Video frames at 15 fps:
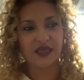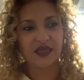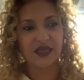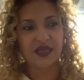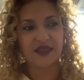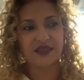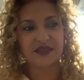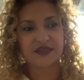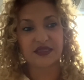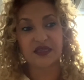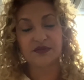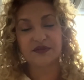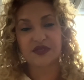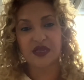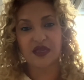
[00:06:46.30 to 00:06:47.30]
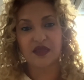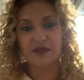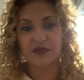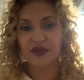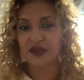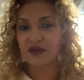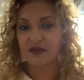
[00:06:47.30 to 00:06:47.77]
At the same
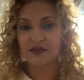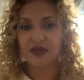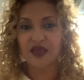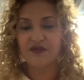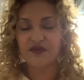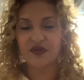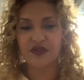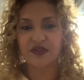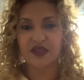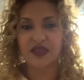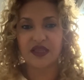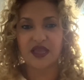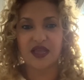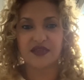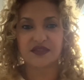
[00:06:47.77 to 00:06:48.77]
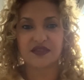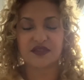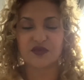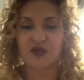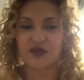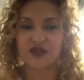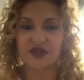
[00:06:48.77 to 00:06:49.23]
time, everything has its
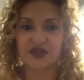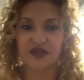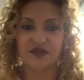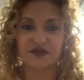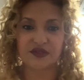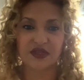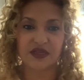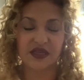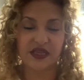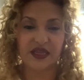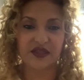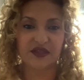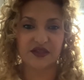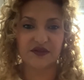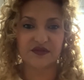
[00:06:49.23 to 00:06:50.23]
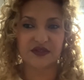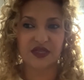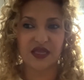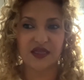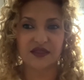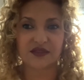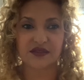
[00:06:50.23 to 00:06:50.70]
positives and negatives,
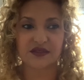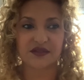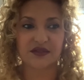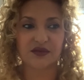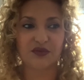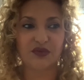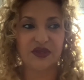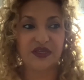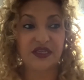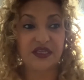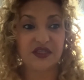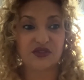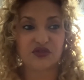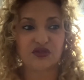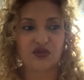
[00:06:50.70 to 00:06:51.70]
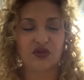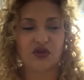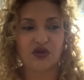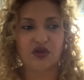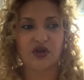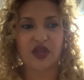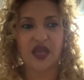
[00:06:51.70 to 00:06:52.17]
and we need to
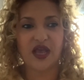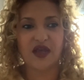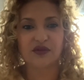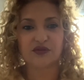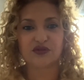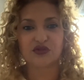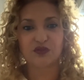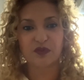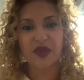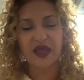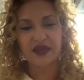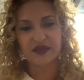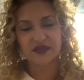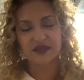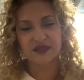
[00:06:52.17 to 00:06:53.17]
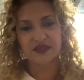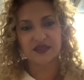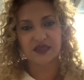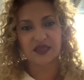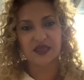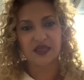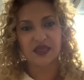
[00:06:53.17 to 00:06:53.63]
learn how to balance
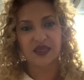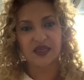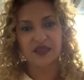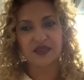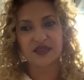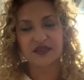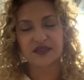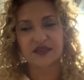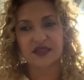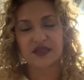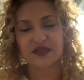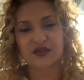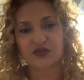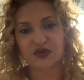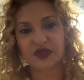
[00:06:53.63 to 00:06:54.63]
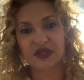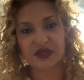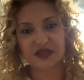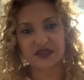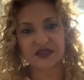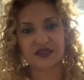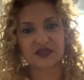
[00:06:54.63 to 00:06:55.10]
these things within
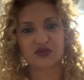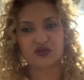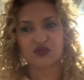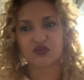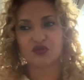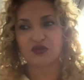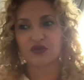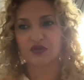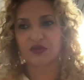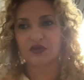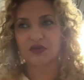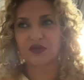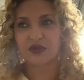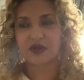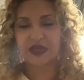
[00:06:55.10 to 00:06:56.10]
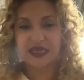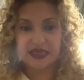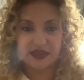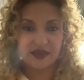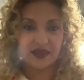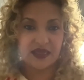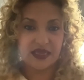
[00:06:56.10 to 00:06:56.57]
us to
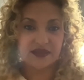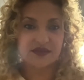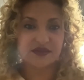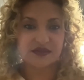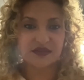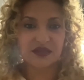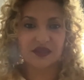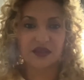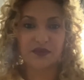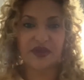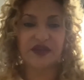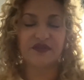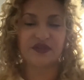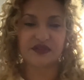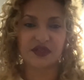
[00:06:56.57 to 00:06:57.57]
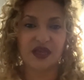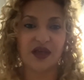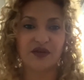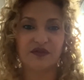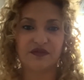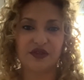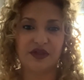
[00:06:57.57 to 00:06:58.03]
get the benefit out
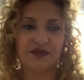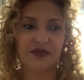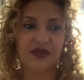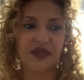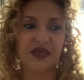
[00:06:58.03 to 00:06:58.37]
of them.